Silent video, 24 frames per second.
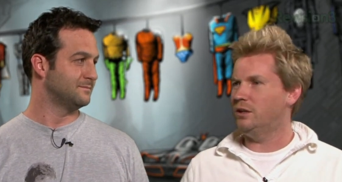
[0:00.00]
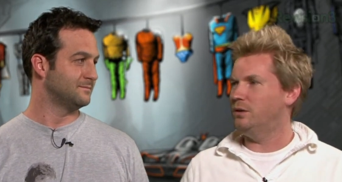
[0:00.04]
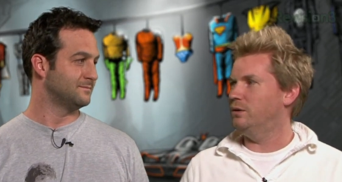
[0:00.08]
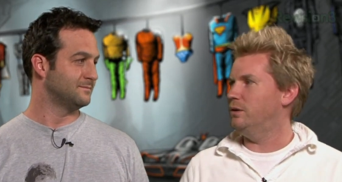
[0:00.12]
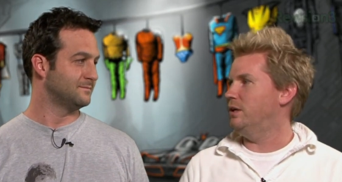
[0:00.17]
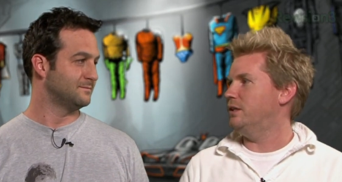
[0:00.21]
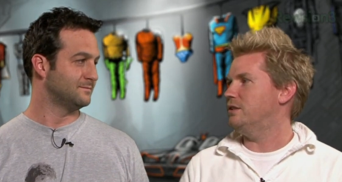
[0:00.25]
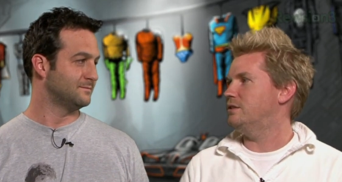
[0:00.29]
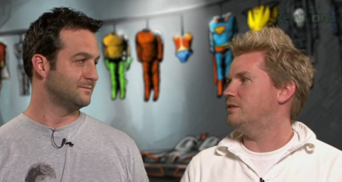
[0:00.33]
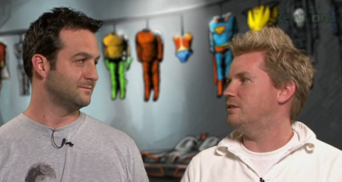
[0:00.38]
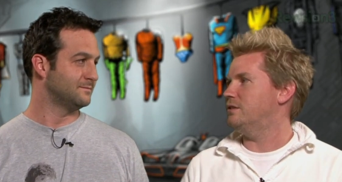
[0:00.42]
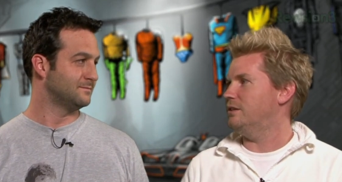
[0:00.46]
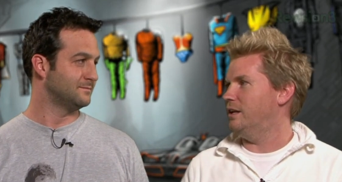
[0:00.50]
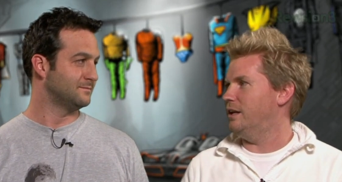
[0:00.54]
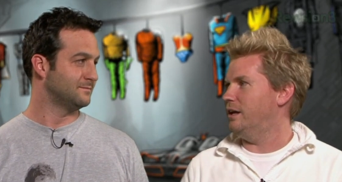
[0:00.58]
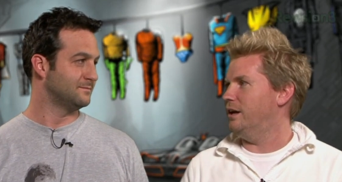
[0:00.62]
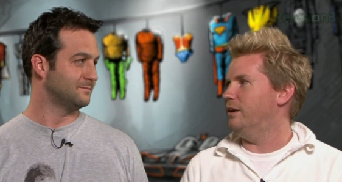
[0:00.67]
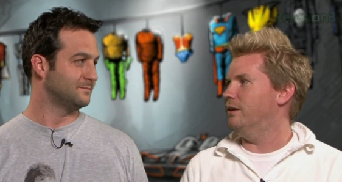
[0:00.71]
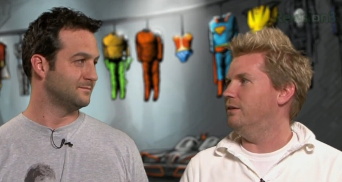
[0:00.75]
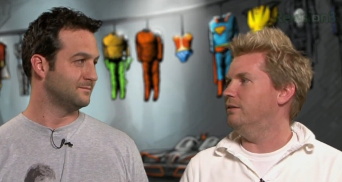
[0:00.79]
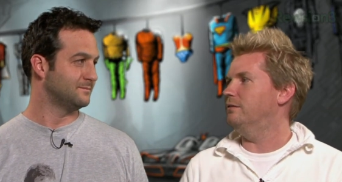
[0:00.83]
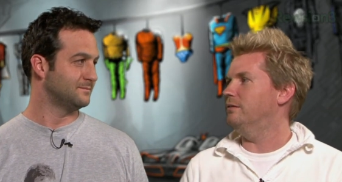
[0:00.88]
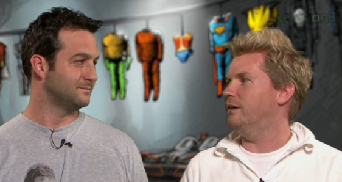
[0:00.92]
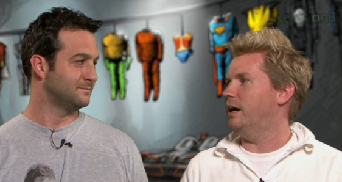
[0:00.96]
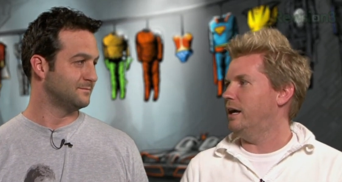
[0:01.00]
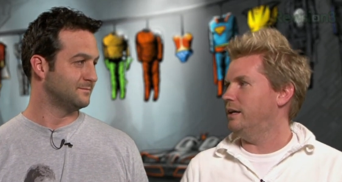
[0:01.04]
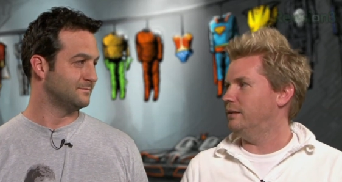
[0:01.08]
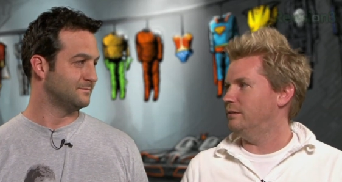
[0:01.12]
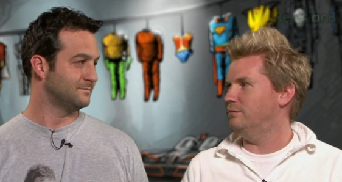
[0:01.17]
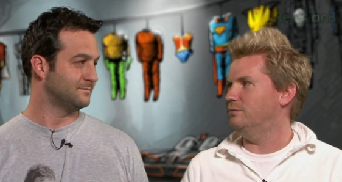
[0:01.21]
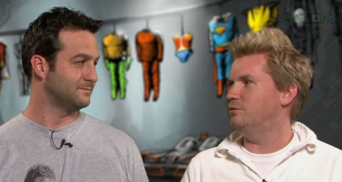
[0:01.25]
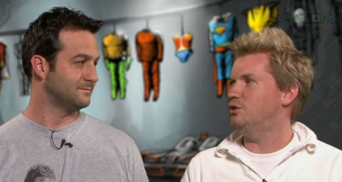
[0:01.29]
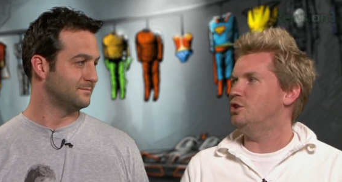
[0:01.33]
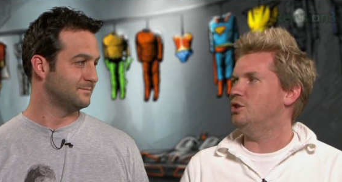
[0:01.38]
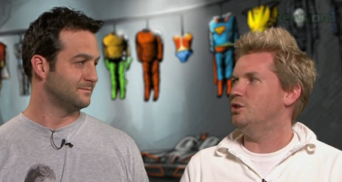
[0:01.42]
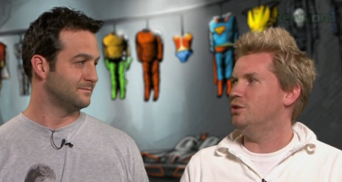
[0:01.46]
Speaker 1: It's you know I
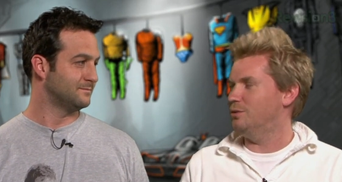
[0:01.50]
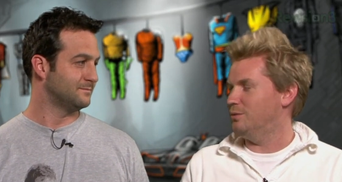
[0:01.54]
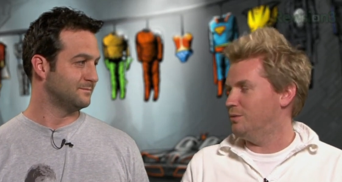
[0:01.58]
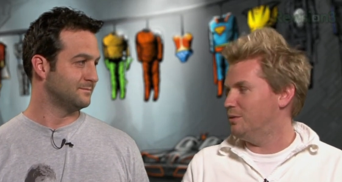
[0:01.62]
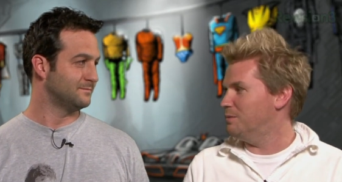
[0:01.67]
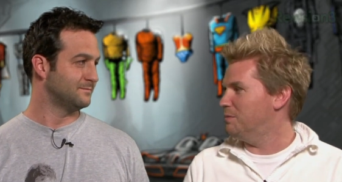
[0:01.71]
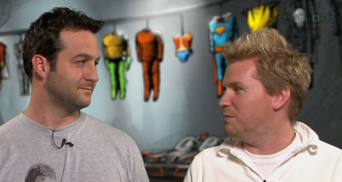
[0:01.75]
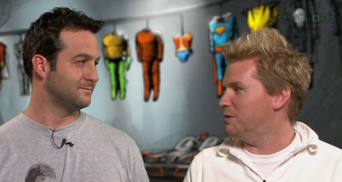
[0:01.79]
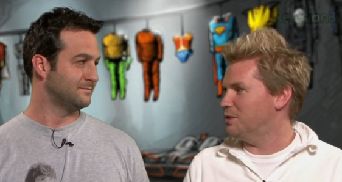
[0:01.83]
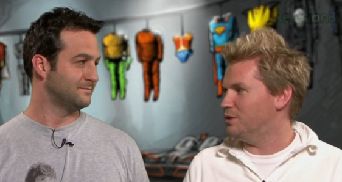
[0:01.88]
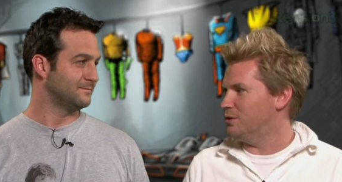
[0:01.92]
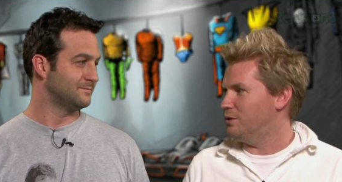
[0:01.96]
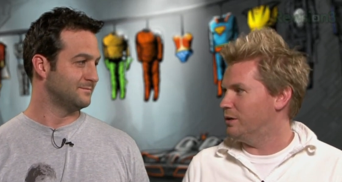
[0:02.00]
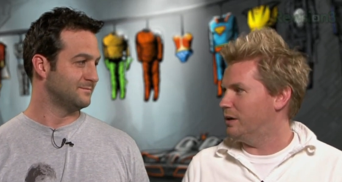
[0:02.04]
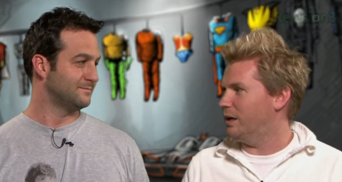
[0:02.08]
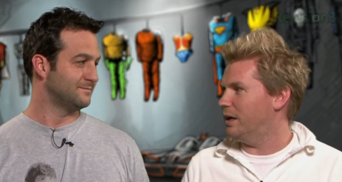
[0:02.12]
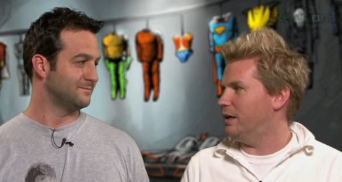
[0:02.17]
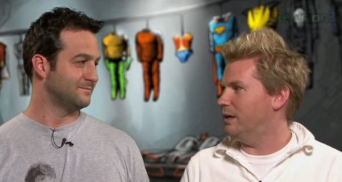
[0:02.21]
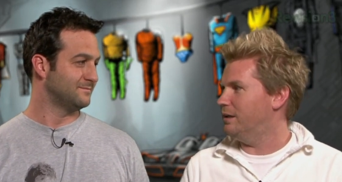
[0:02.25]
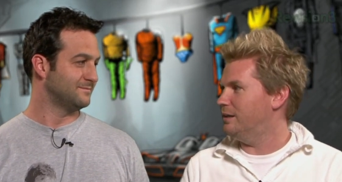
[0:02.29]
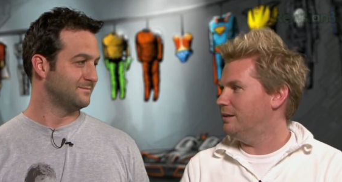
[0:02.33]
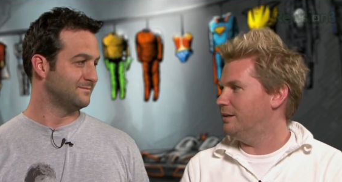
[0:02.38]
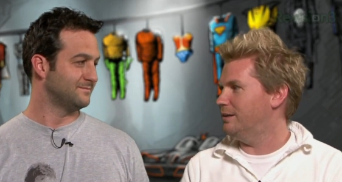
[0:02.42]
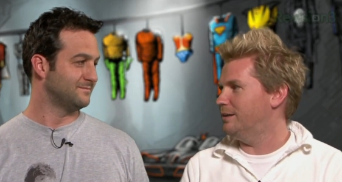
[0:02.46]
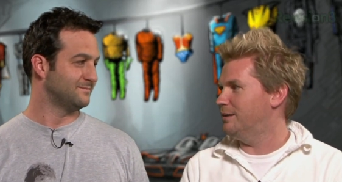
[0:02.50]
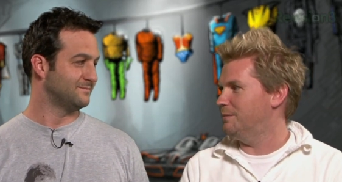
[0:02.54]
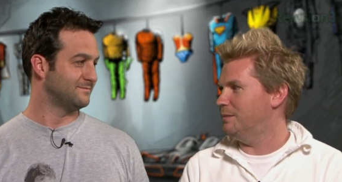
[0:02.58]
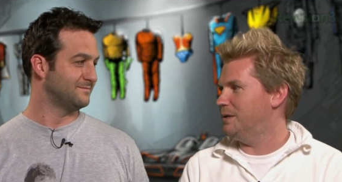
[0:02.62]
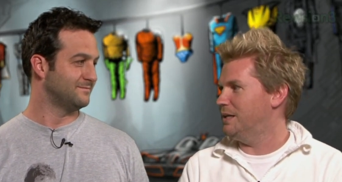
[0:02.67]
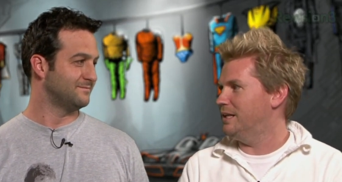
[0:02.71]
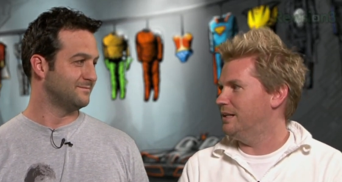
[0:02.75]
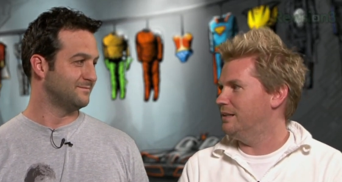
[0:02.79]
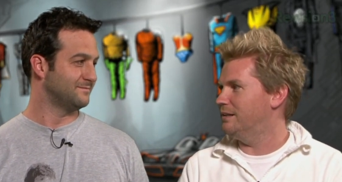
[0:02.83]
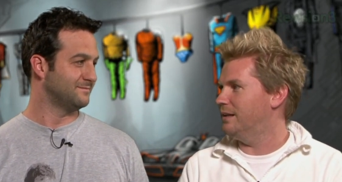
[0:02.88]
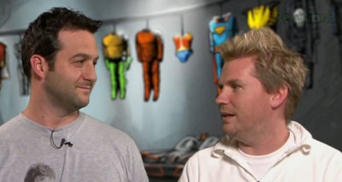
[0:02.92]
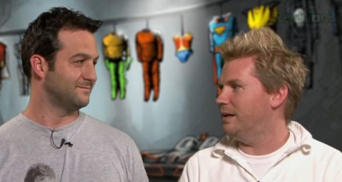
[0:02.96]
shoot you with a bazooka. You know what I
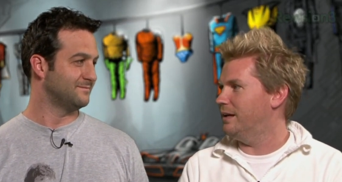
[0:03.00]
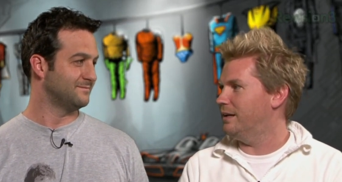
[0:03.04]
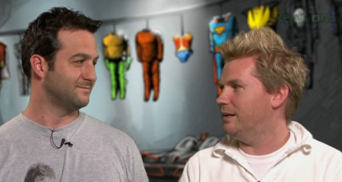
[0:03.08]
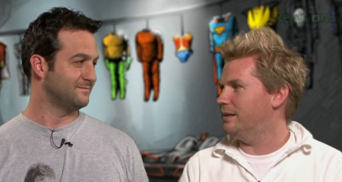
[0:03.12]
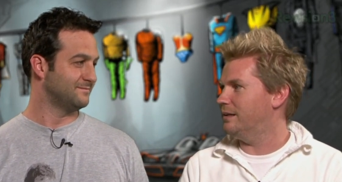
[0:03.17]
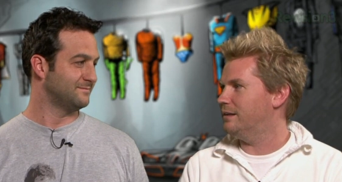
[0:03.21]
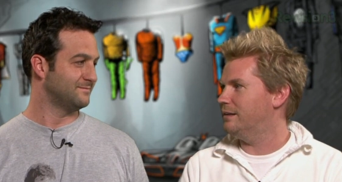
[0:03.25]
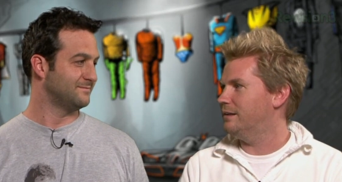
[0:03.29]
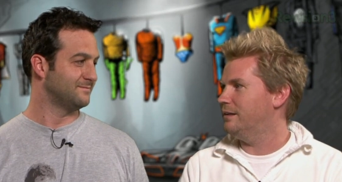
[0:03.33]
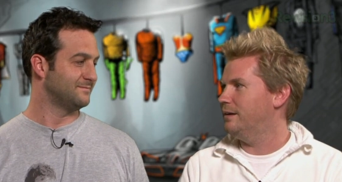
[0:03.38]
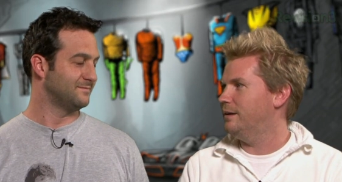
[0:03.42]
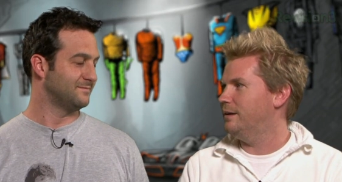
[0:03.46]
mean? Yeah. Like.